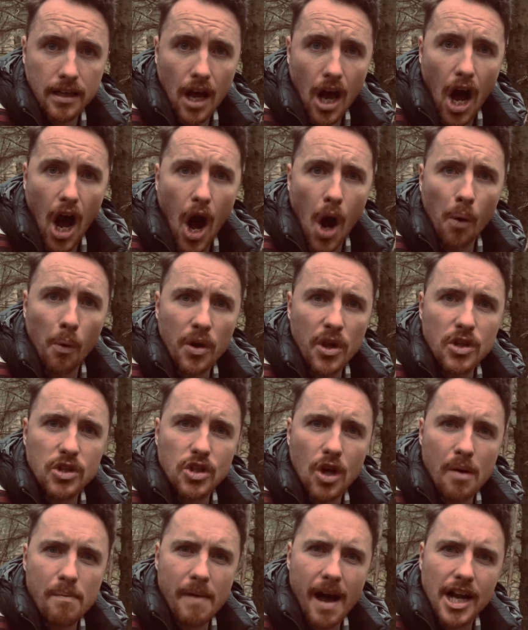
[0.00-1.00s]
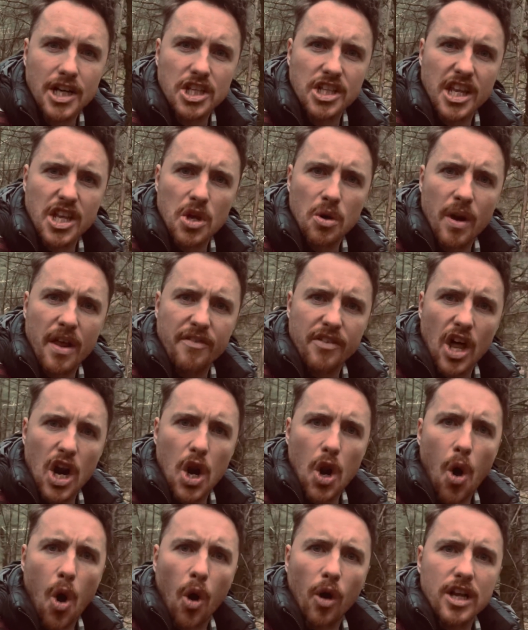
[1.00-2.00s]
I want you to imagine that you live in a
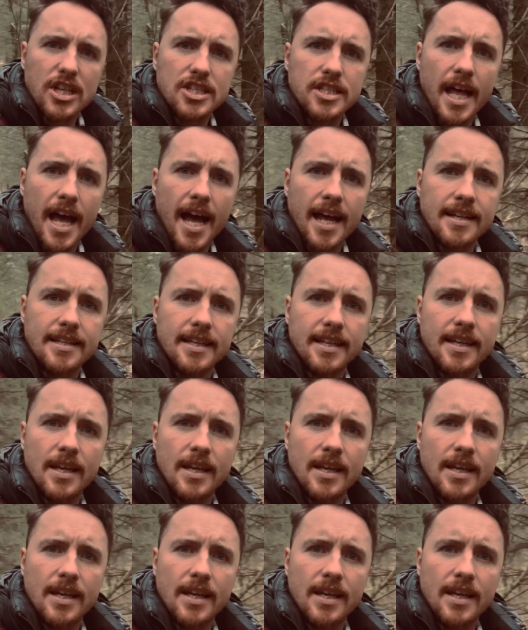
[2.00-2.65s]
lawless land